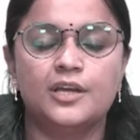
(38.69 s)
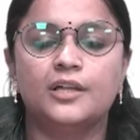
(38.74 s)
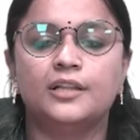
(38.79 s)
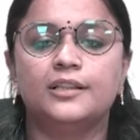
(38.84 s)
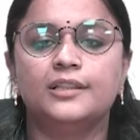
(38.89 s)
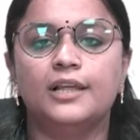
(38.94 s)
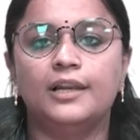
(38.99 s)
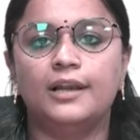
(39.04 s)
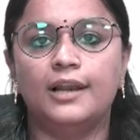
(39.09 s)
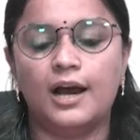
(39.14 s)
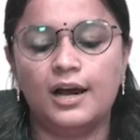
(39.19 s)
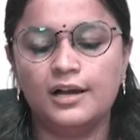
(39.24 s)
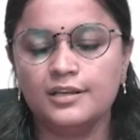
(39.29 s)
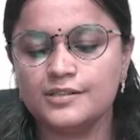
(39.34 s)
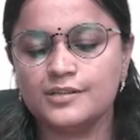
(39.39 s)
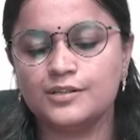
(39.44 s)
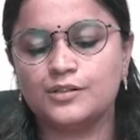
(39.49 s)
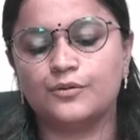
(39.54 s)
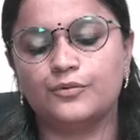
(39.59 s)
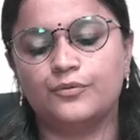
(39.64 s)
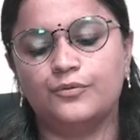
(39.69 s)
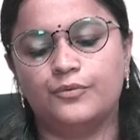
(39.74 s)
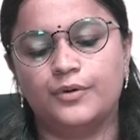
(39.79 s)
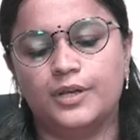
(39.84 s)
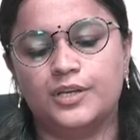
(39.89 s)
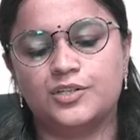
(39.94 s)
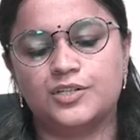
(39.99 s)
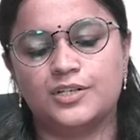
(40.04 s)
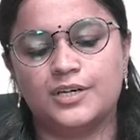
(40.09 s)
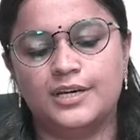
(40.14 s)
the last of
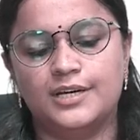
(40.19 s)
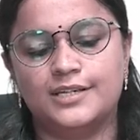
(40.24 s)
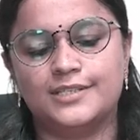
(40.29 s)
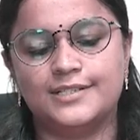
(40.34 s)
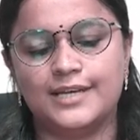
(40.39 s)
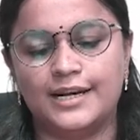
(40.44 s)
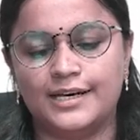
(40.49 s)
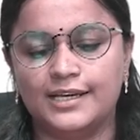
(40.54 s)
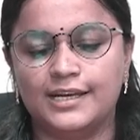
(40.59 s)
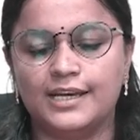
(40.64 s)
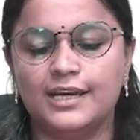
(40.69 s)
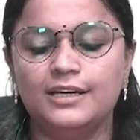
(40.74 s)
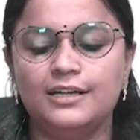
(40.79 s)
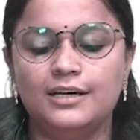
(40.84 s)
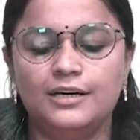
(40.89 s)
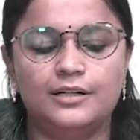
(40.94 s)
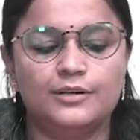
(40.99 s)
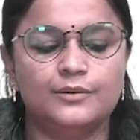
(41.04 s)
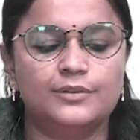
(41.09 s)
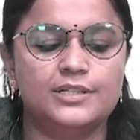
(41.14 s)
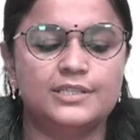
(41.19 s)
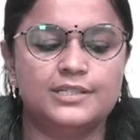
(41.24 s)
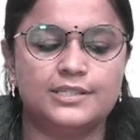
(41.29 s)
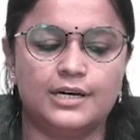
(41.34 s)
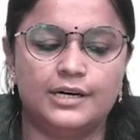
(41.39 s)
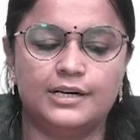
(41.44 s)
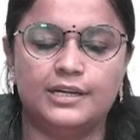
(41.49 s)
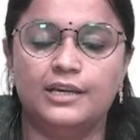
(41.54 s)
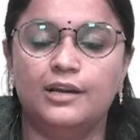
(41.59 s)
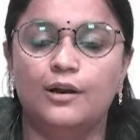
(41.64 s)
which is dedicated to the
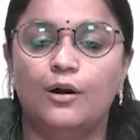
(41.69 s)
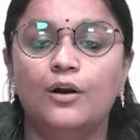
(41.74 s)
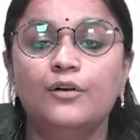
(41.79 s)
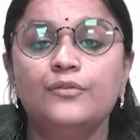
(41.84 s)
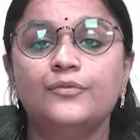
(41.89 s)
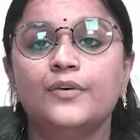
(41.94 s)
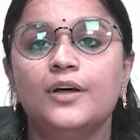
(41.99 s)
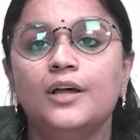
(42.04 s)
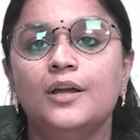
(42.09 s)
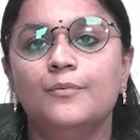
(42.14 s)
study of